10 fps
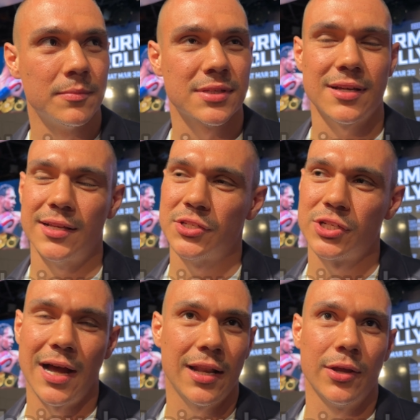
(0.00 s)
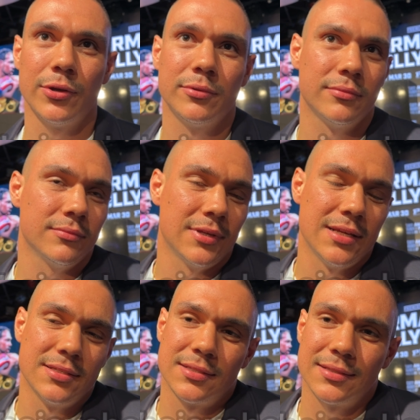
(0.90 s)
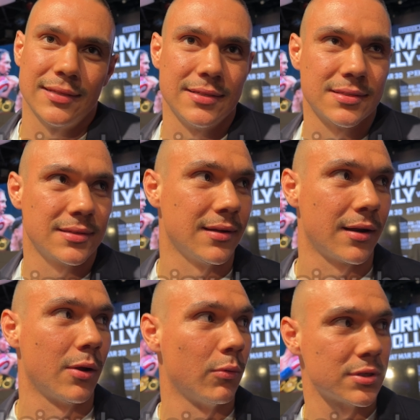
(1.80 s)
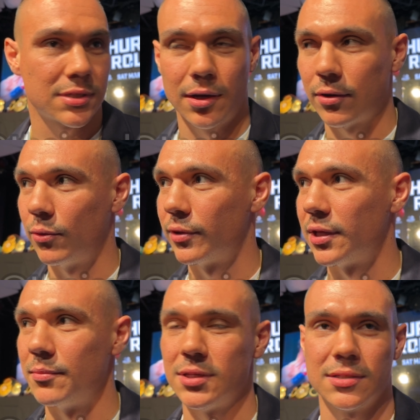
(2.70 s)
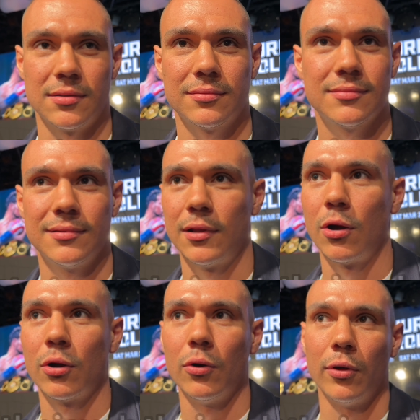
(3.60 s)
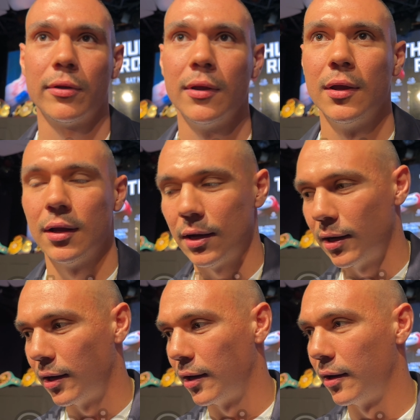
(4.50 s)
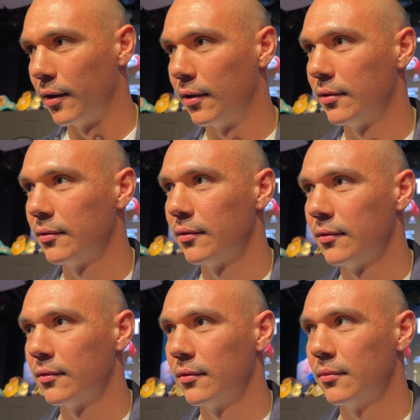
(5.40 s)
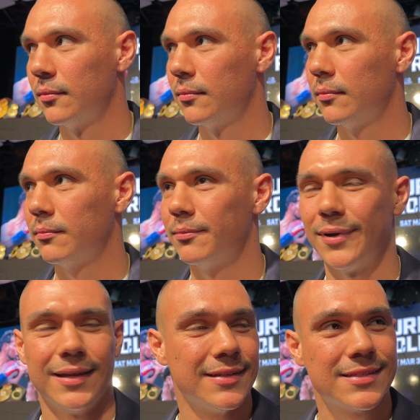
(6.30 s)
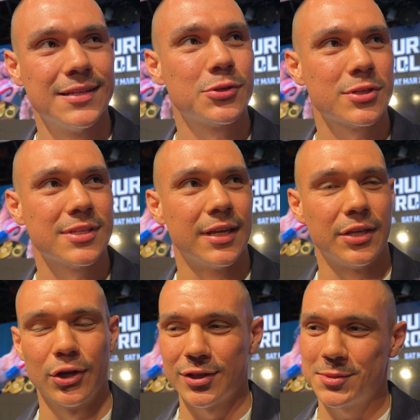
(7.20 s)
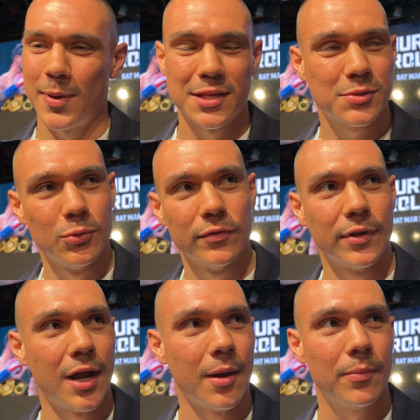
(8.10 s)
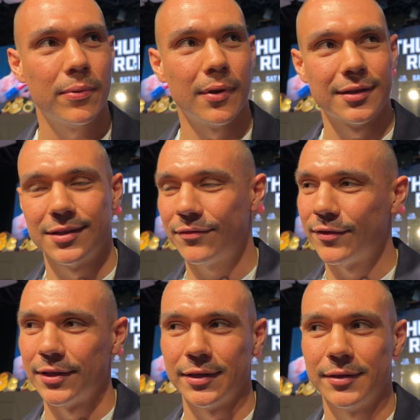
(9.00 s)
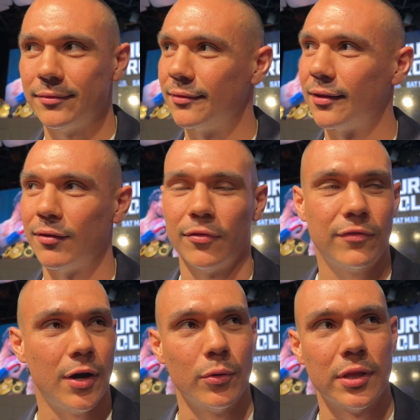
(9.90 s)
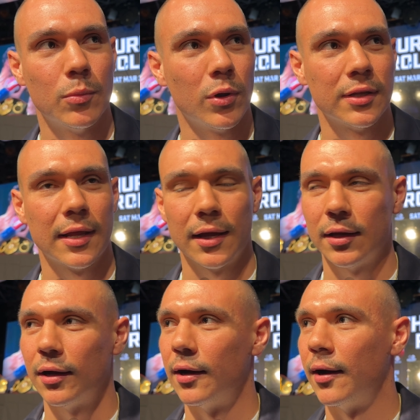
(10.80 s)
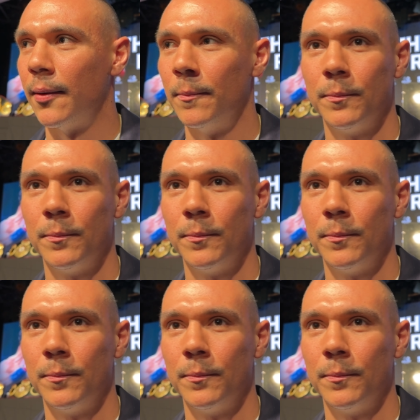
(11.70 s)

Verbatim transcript: Besides Charlo, he's he's I don't know what's going on with him. He's long gone. Uh, but it's interesting. You got Spence moving up. I definitely love a fight with him one day. Um,